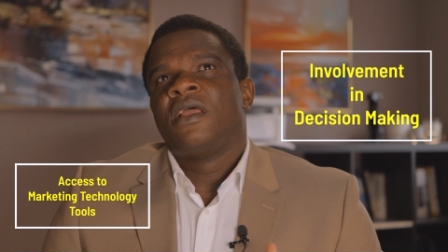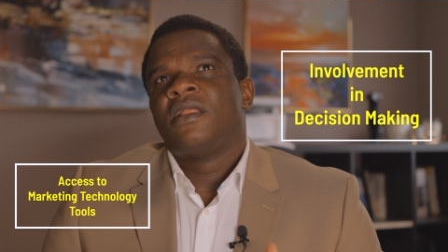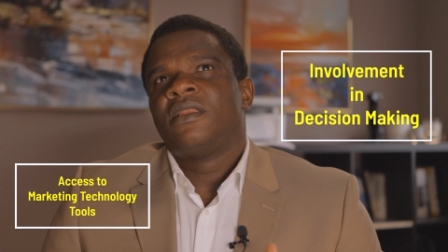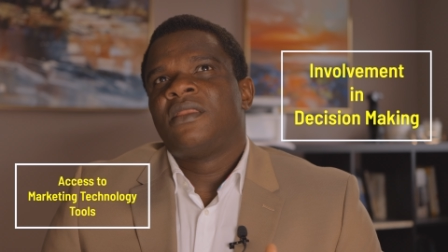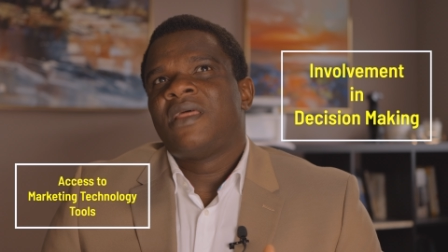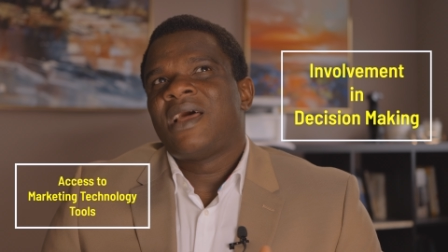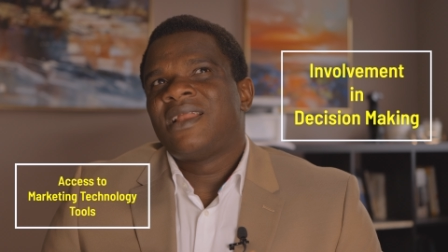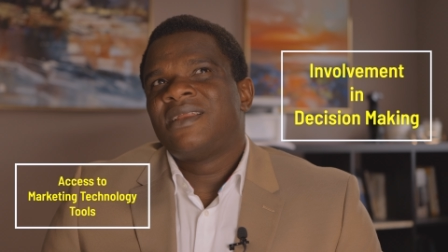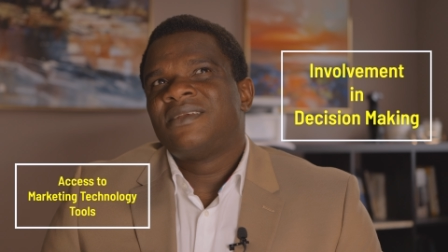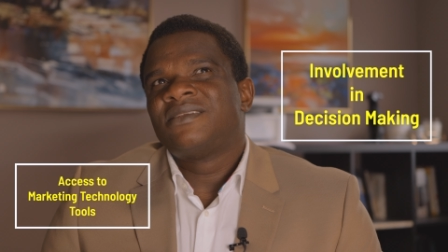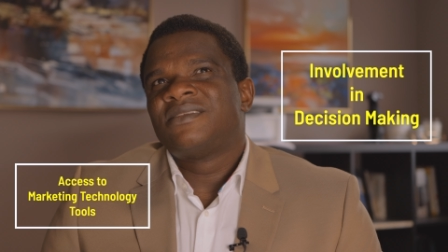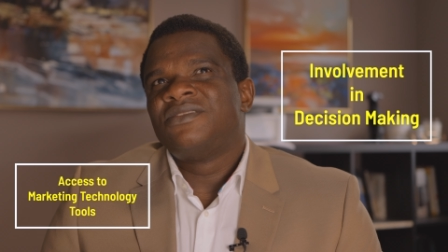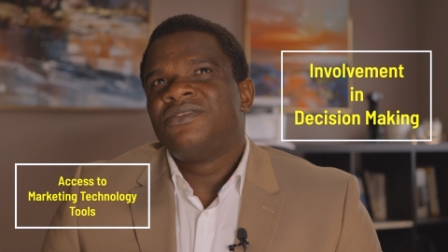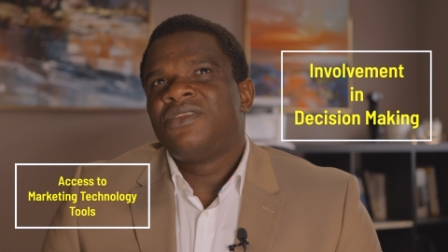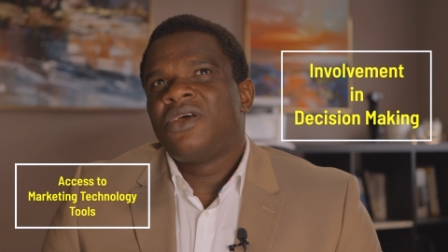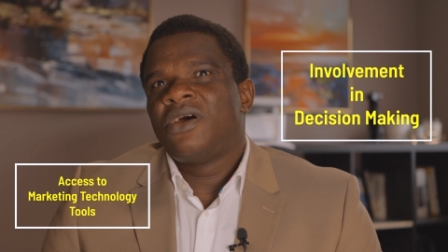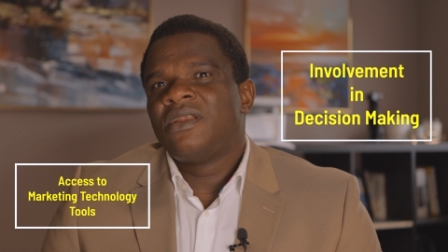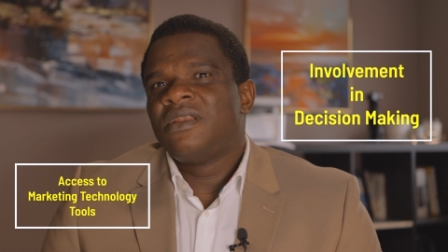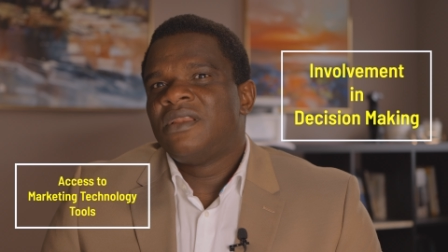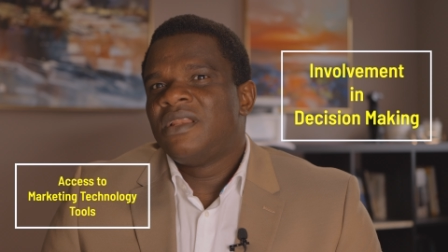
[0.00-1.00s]
that is
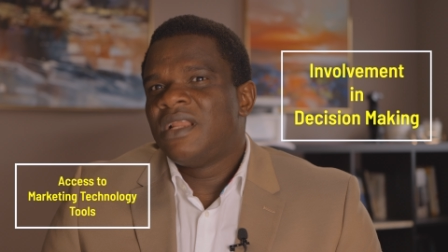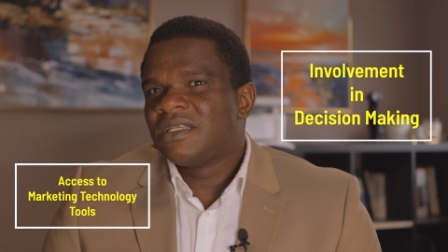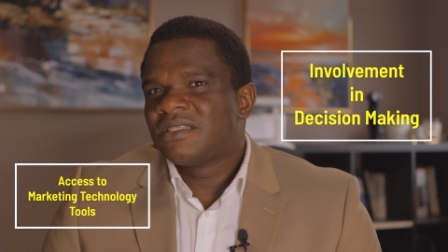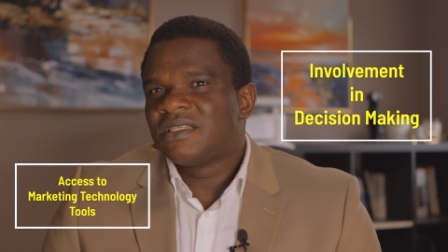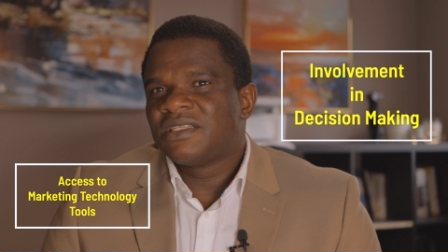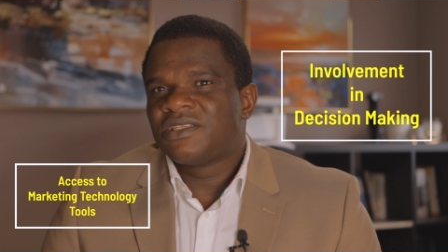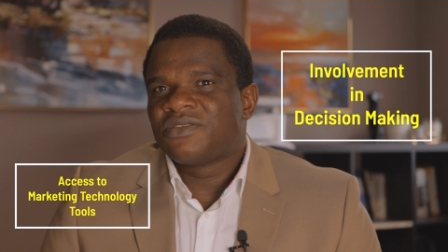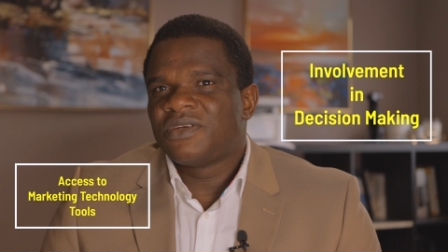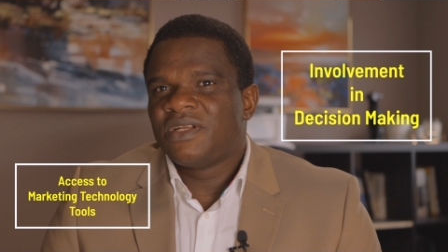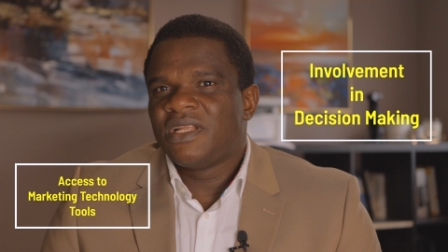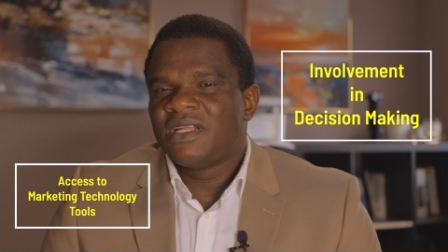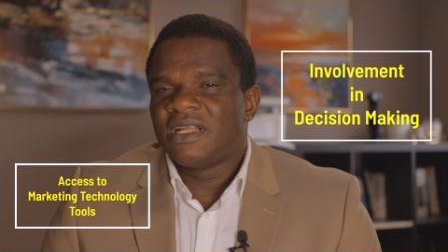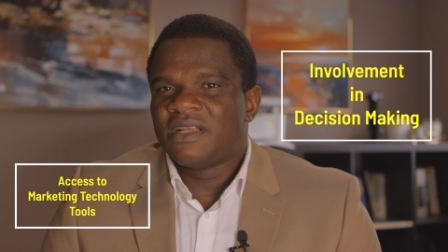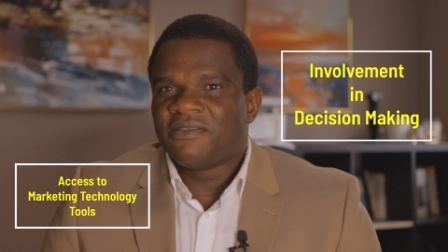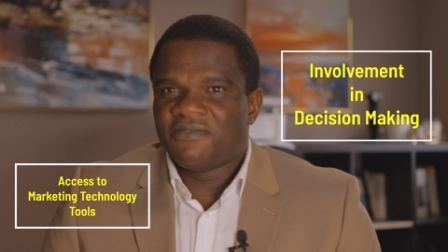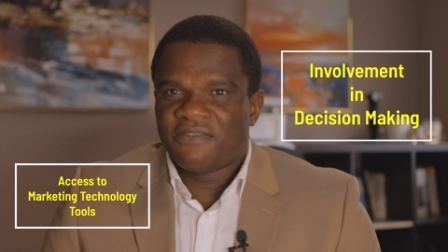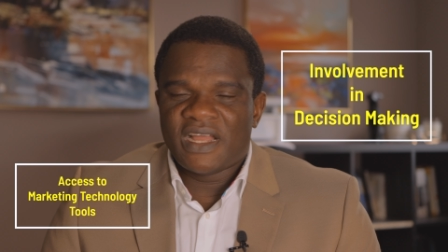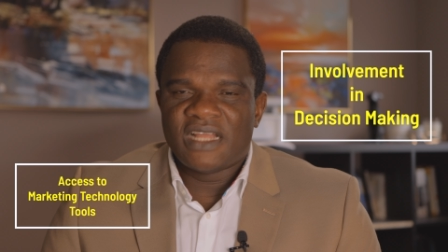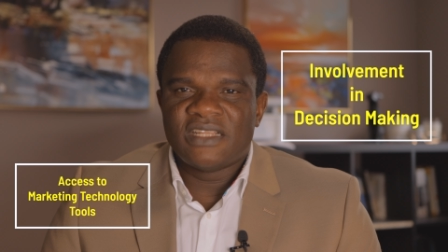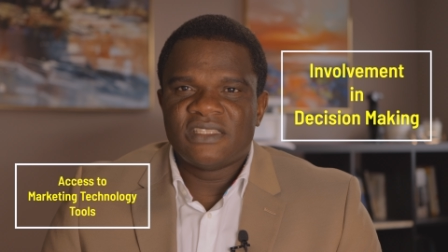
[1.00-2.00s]
not necessarily an
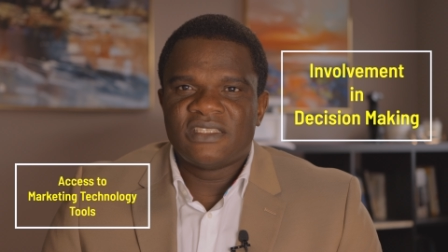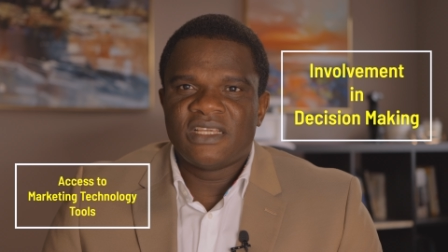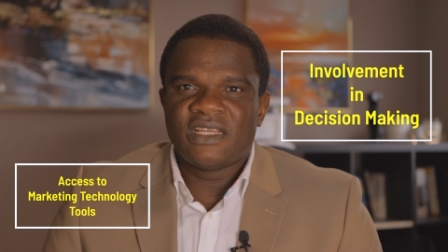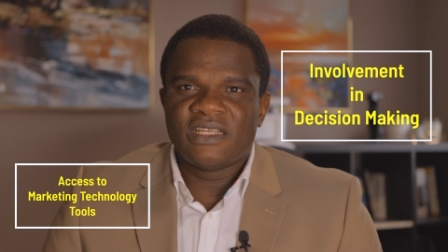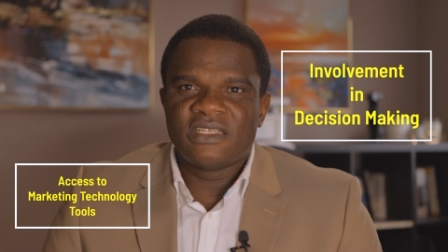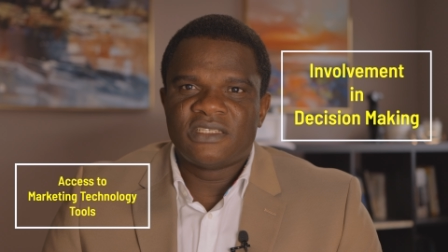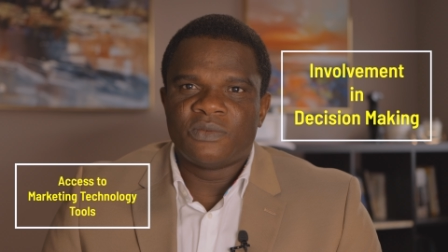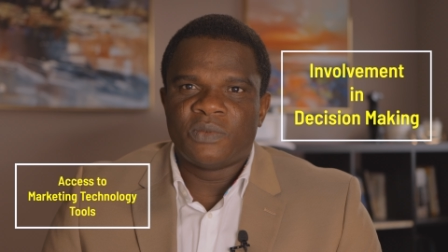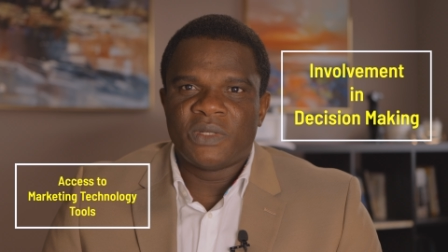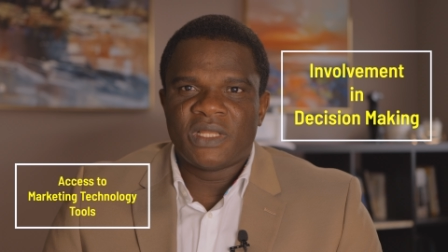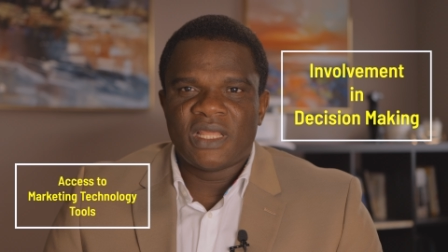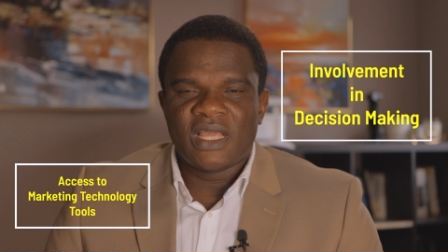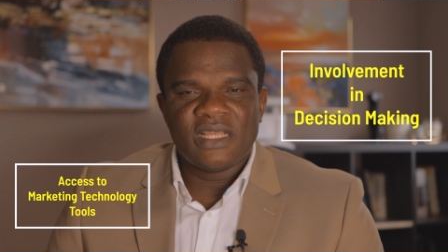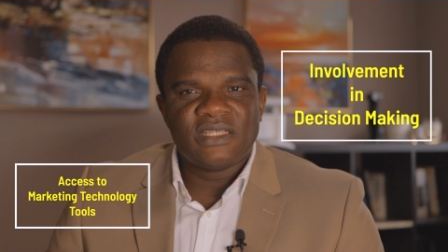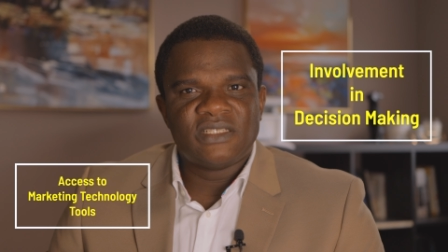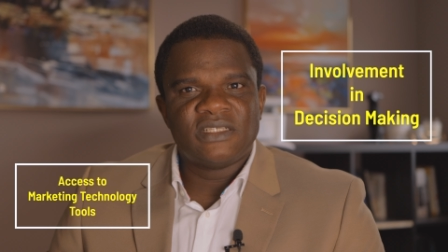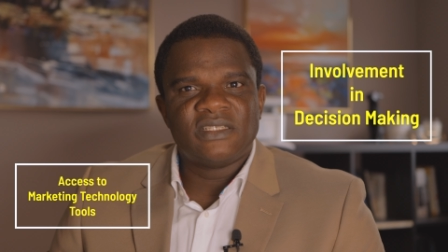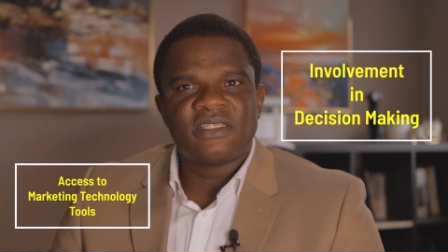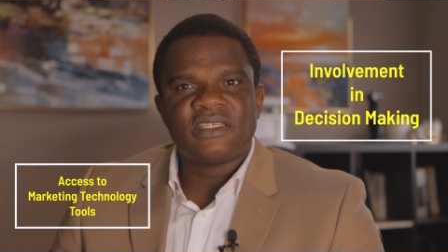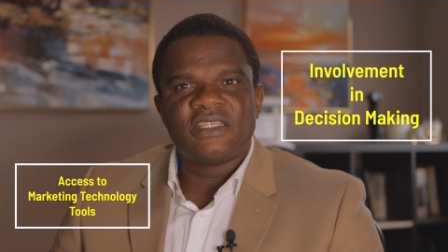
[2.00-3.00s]
advantage with
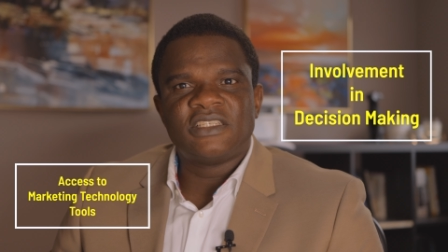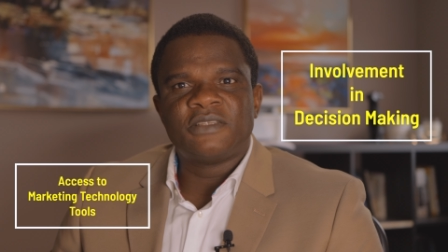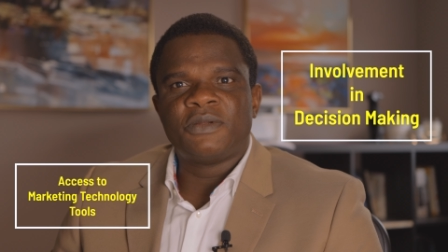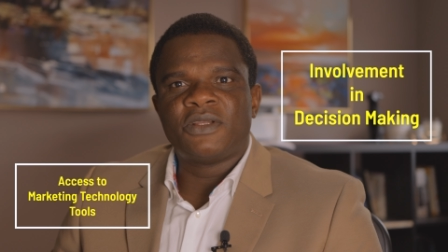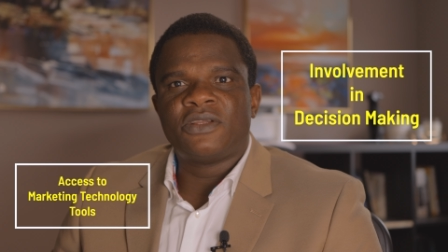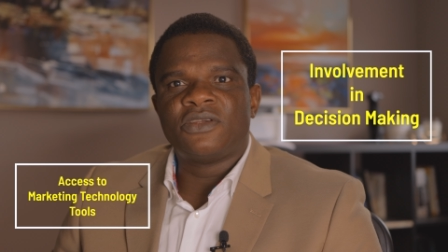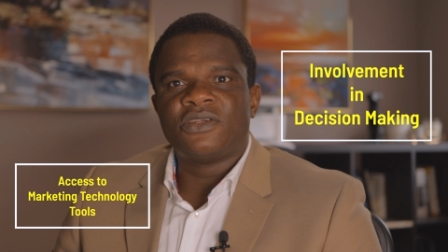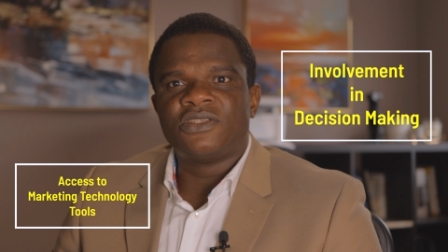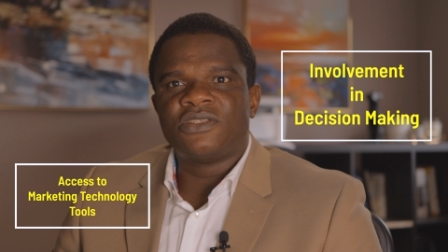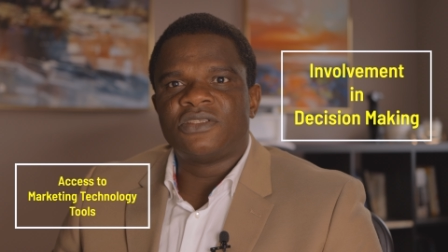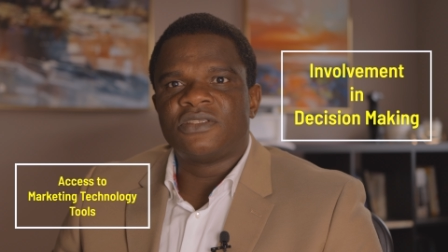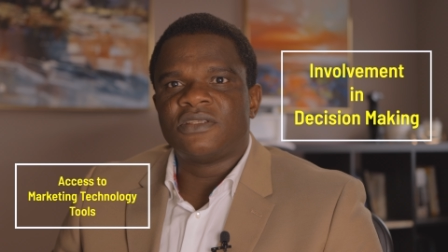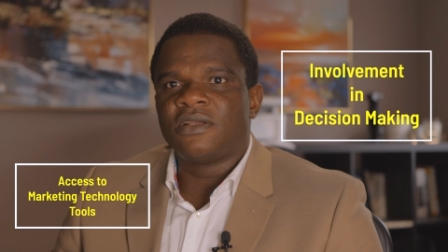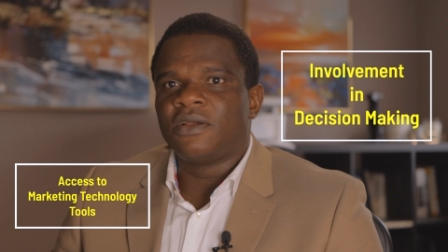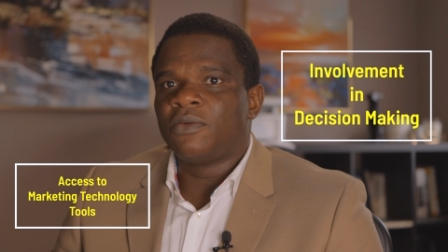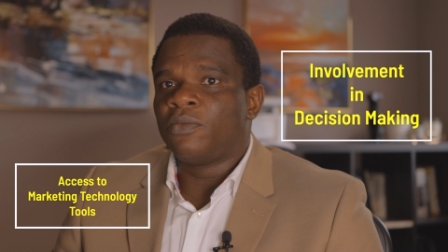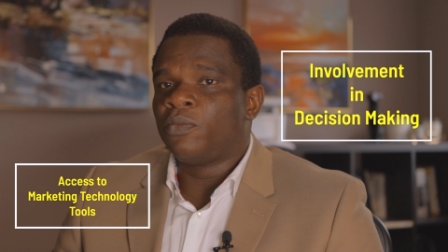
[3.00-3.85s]
agencies because